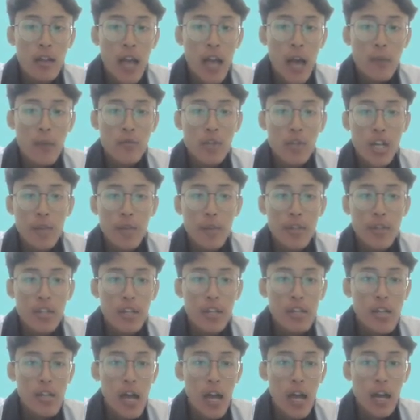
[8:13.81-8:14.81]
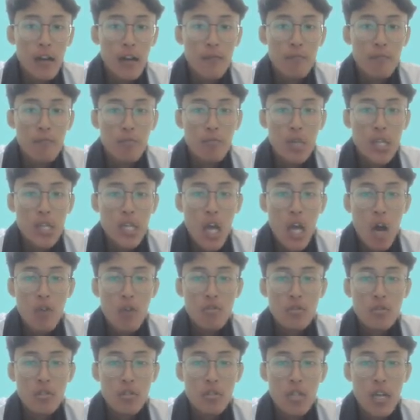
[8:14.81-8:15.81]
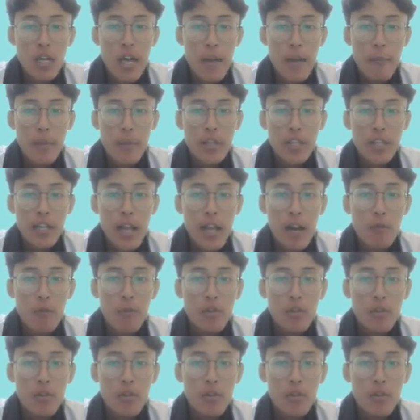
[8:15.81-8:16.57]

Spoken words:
abstract material, because the material